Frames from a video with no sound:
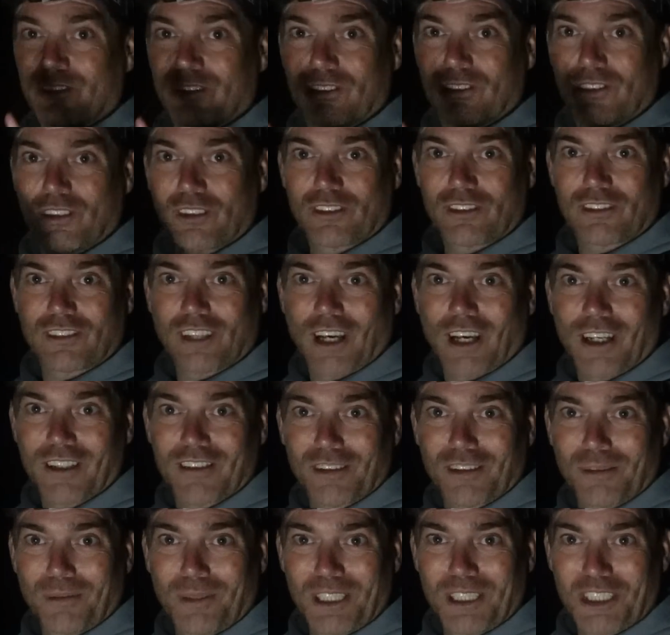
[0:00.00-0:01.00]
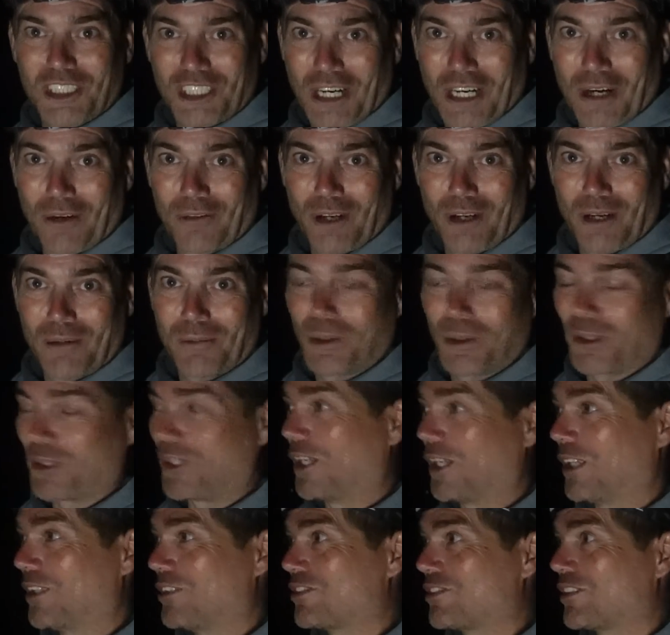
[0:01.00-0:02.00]
Just heard somebody shout
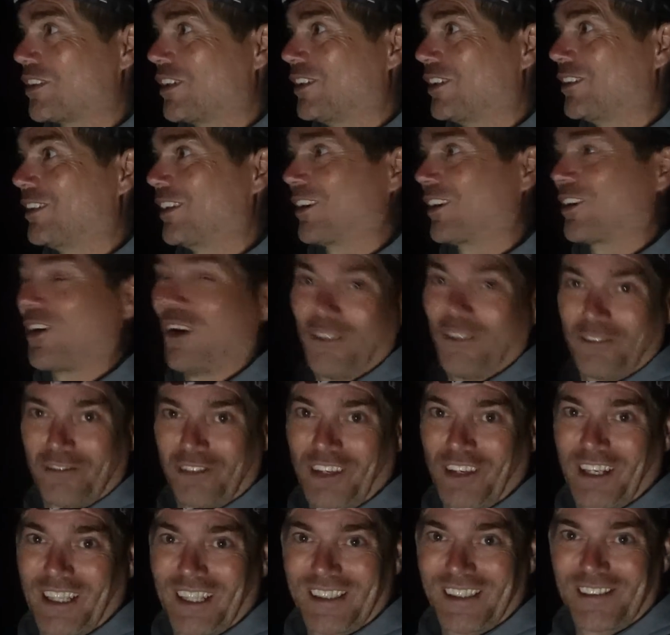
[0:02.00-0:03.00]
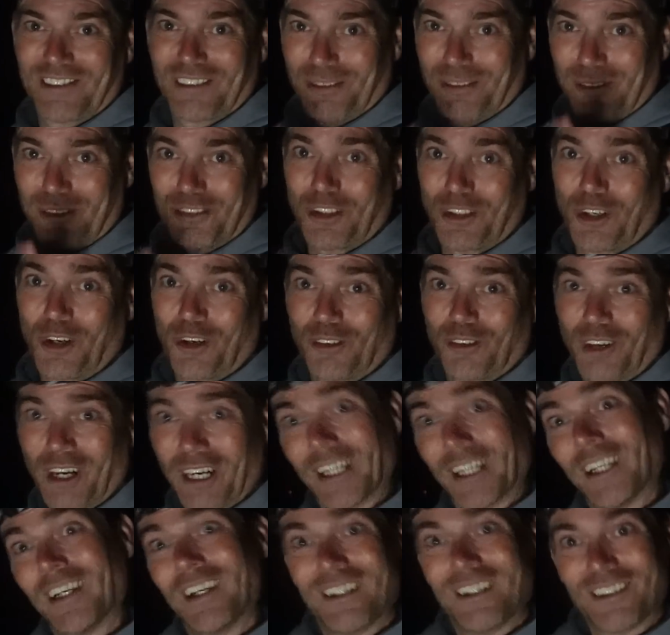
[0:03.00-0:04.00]
Raymondo, so got a feeling somebody's got a
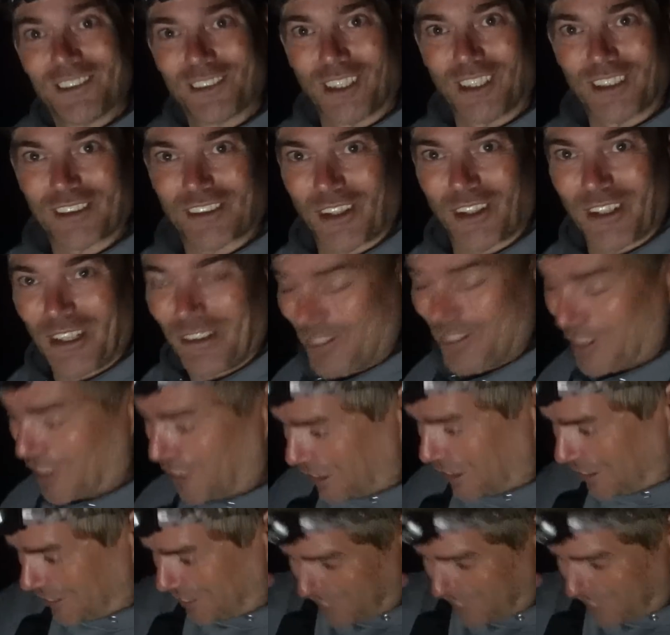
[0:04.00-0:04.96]
Ray. So let's go and have a look.